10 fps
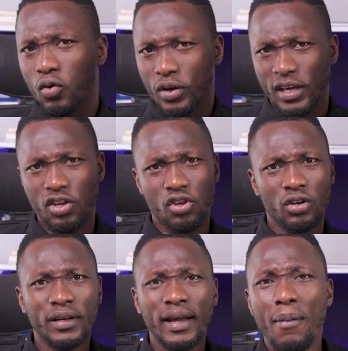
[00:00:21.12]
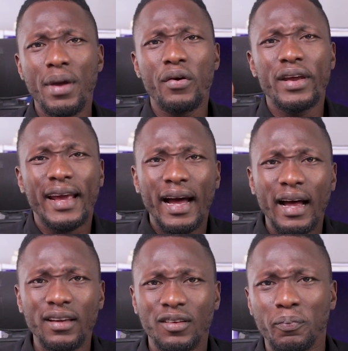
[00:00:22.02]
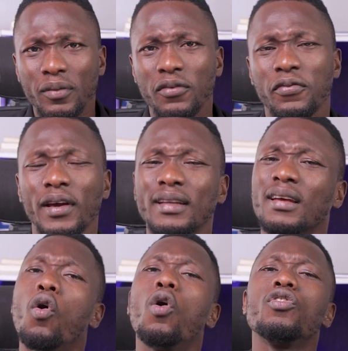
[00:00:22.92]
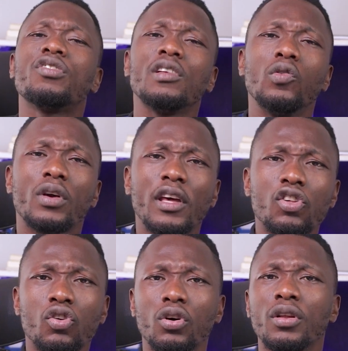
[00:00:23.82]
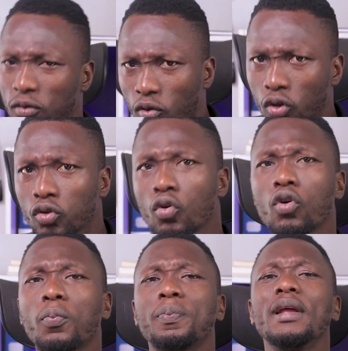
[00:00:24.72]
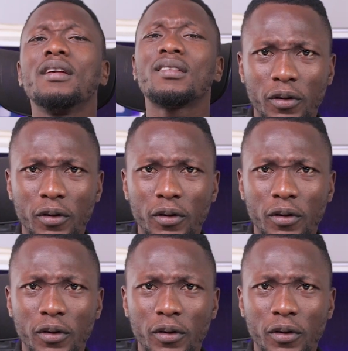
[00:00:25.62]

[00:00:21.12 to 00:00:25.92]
location, Americans preferred, or you see location, so place